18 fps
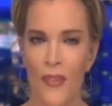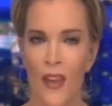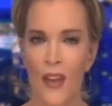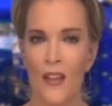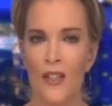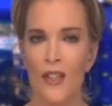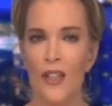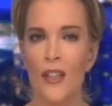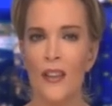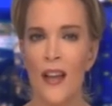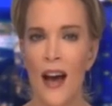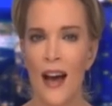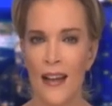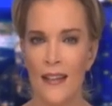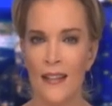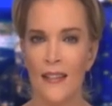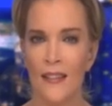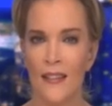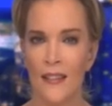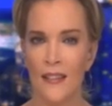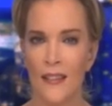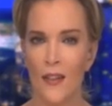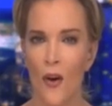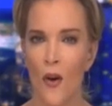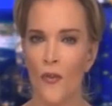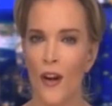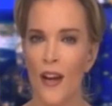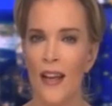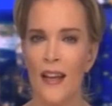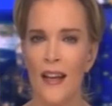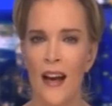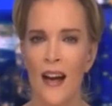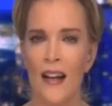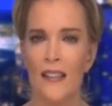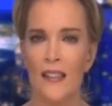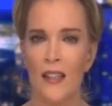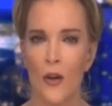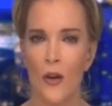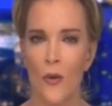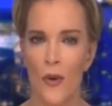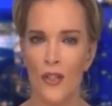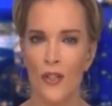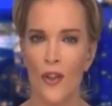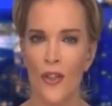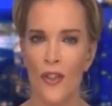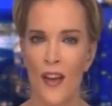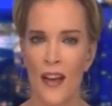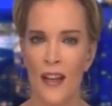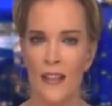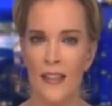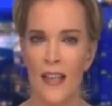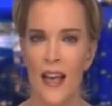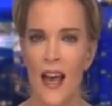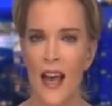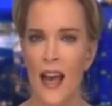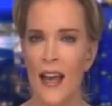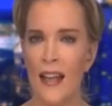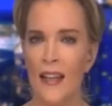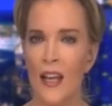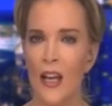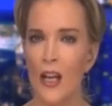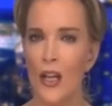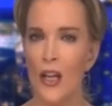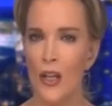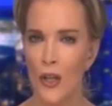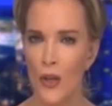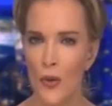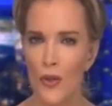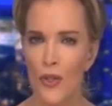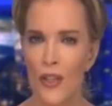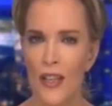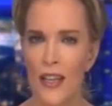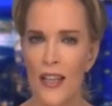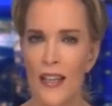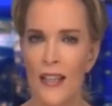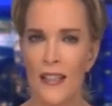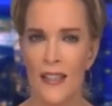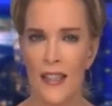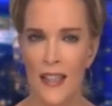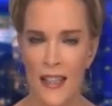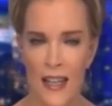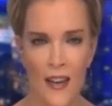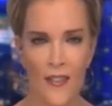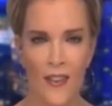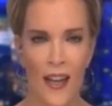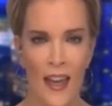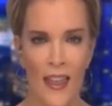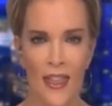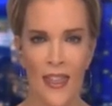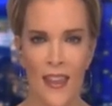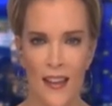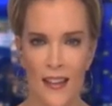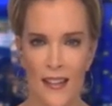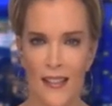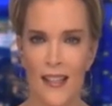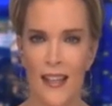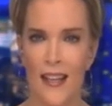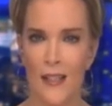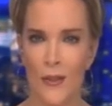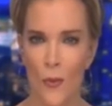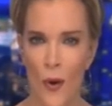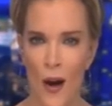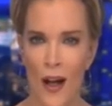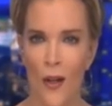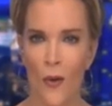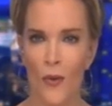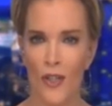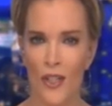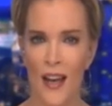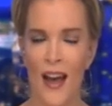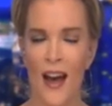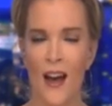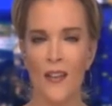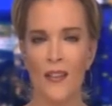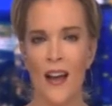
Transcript: This story, this Amber Heard versus Johnny Depp case, should